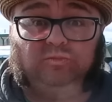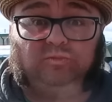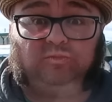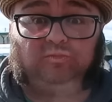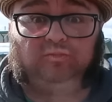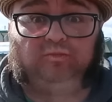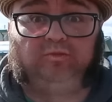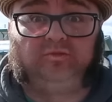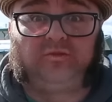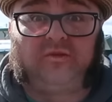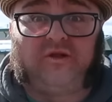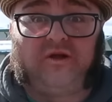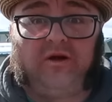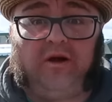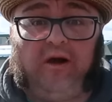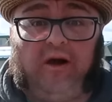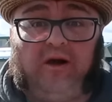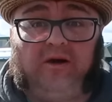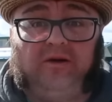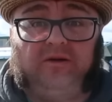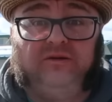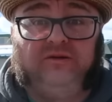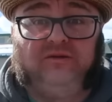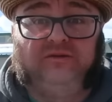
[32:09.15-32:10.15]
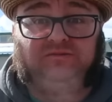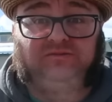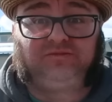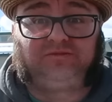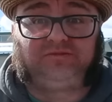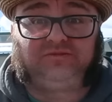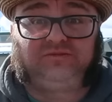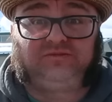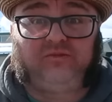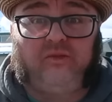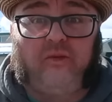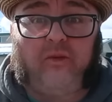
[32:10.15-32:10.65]
And they're pretty,
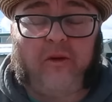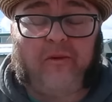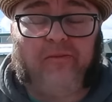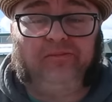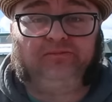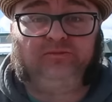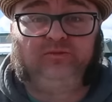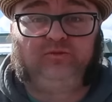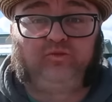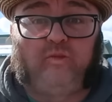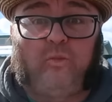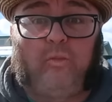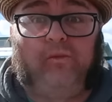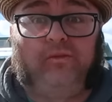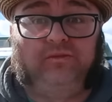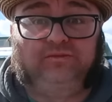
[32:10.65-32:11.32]
so I feel a little bad.